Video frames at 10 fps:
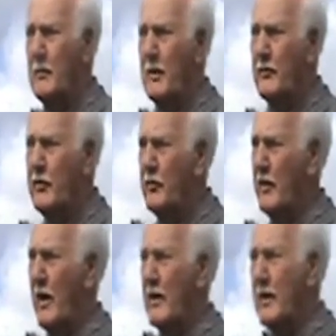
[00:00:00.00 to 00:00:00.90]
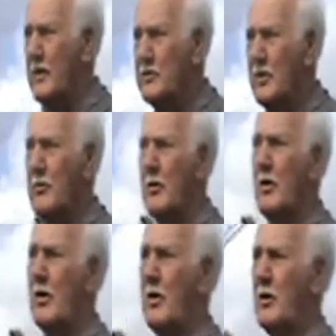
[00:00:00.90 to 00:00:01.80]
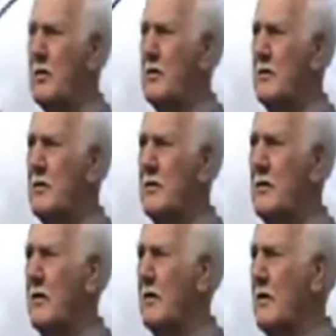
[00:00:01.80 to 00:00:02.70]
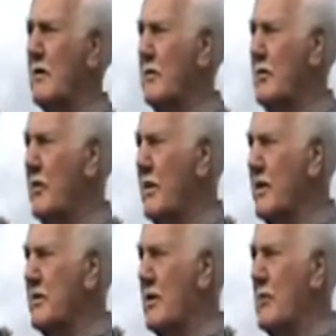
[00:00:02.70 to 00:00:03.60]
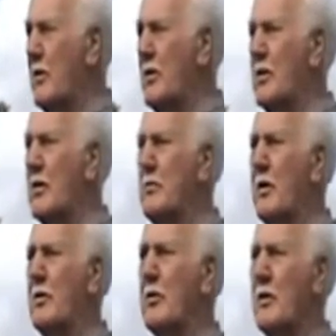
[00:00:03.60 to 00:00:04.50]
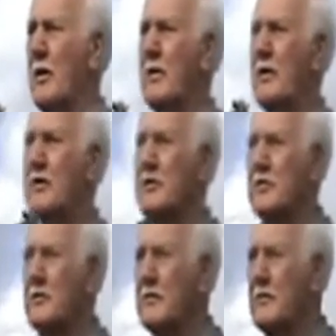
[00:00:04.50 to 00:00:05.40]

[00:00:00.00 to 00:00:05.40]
I mean, if you've got a nice double haul, if you've a nice double haul, it'd look like this.